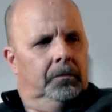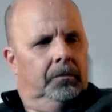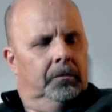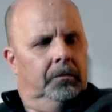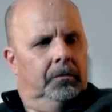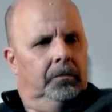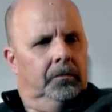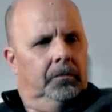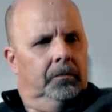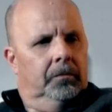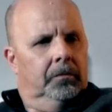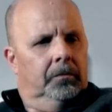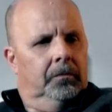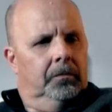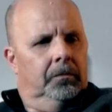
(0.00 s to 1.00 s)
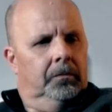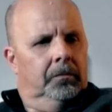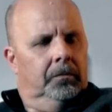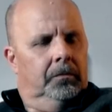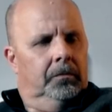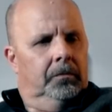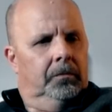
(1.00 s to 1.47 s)

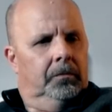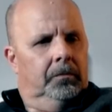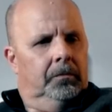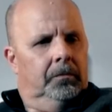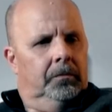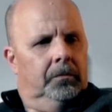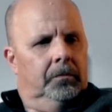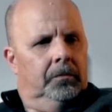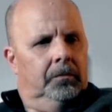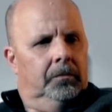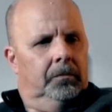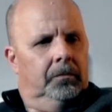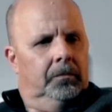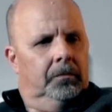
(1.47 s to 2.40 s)
No words are spoken by the person on screen.